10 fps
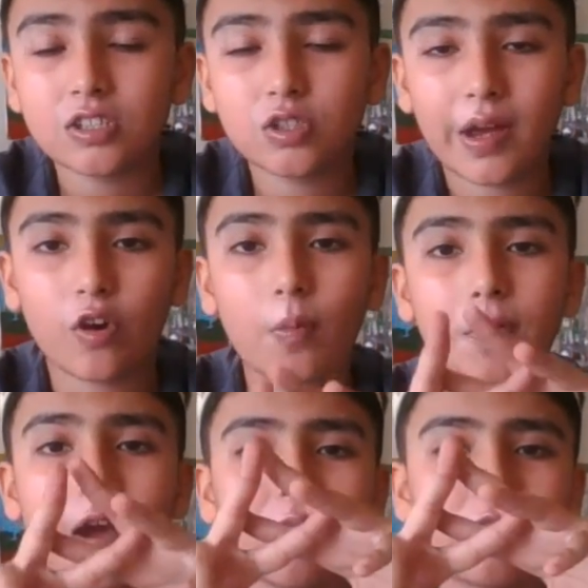So I
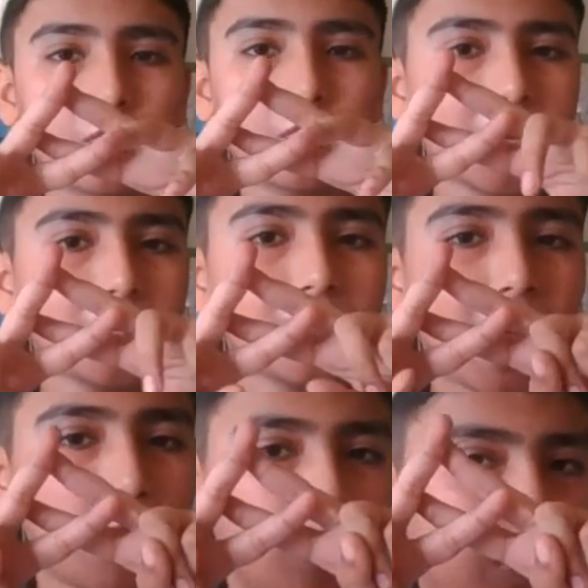hope you have a great
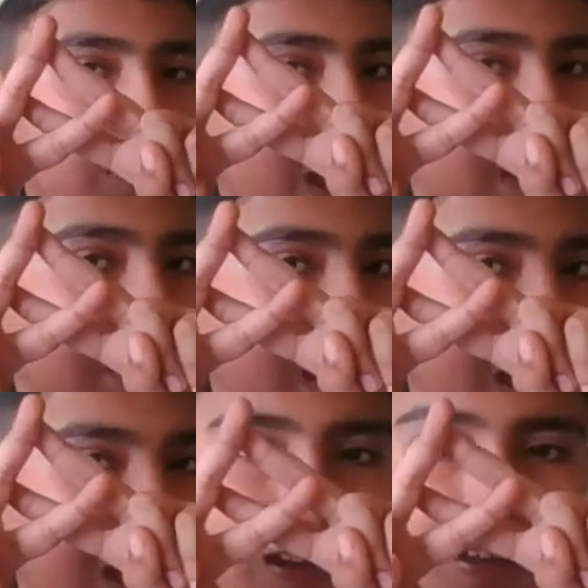time with your
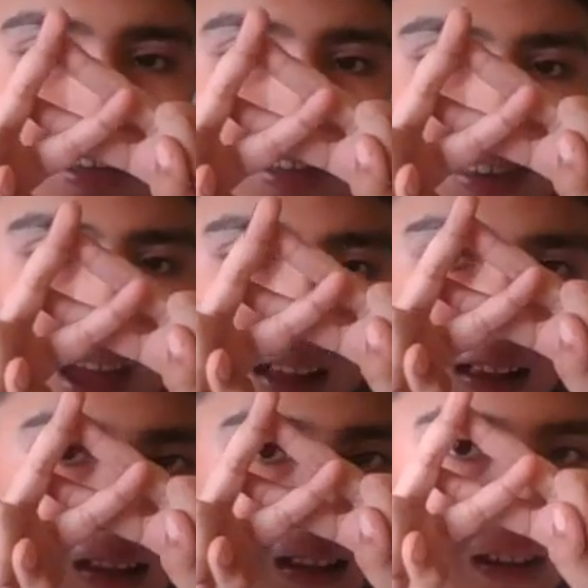Valentine.
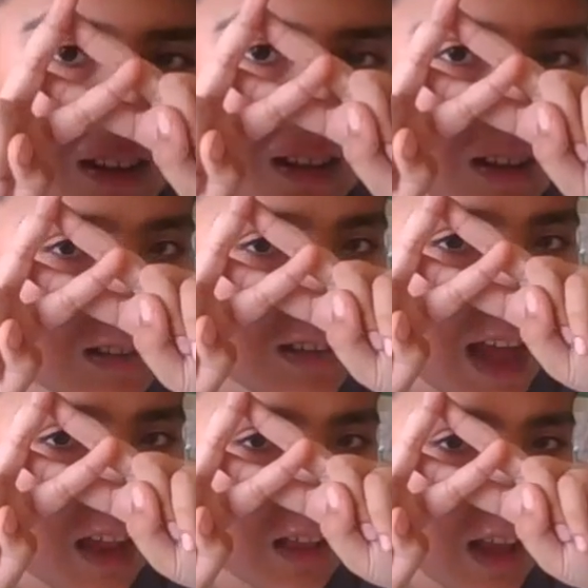Tell
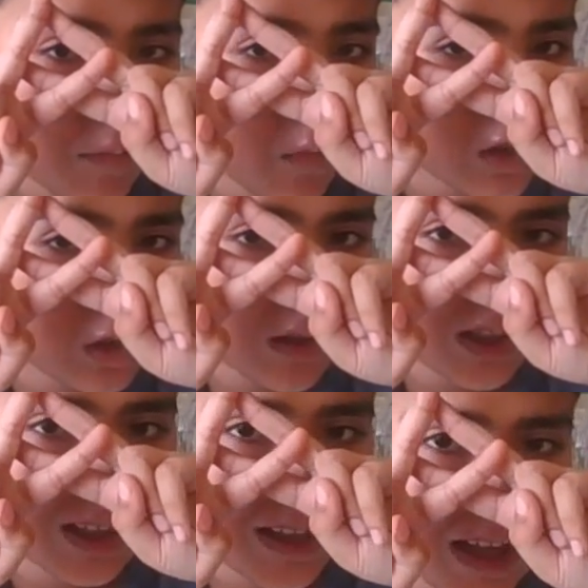them what you
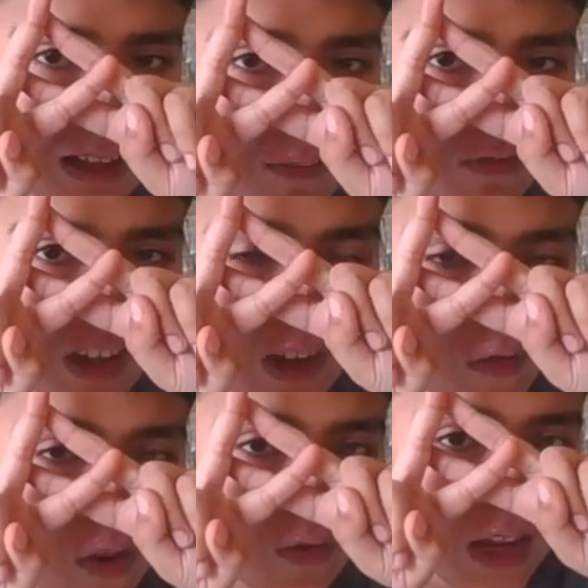need to tell them.
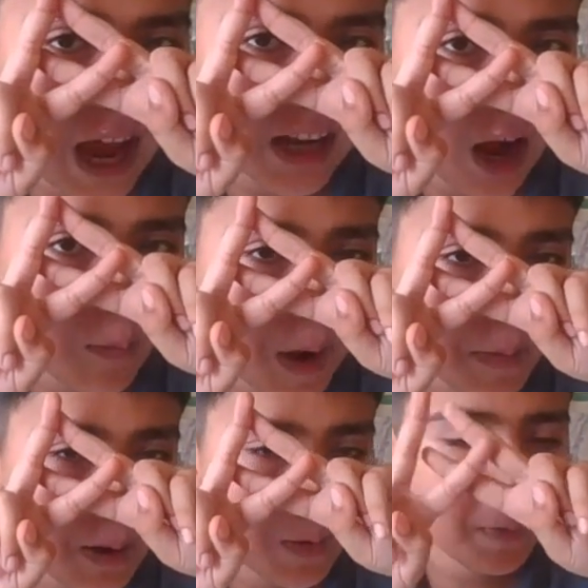V for Viaan,
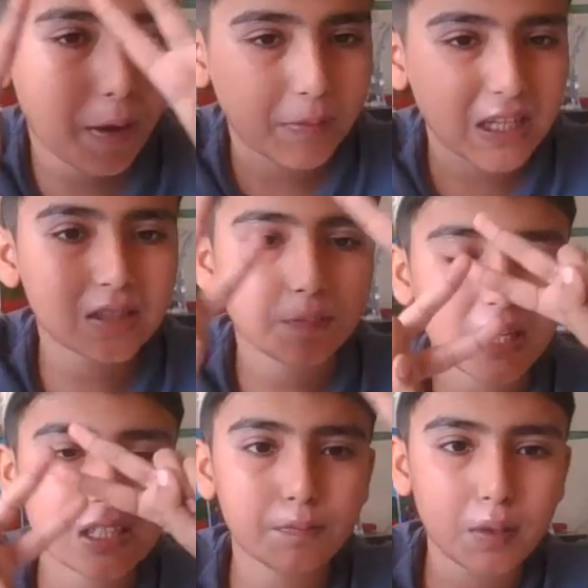ba ba ba ba.
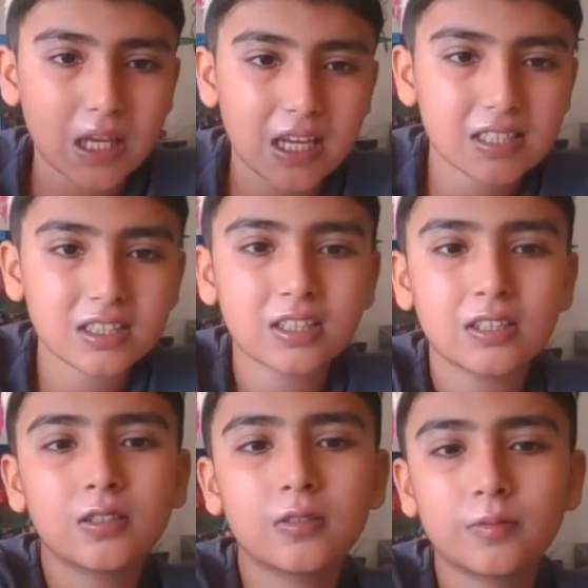Peace.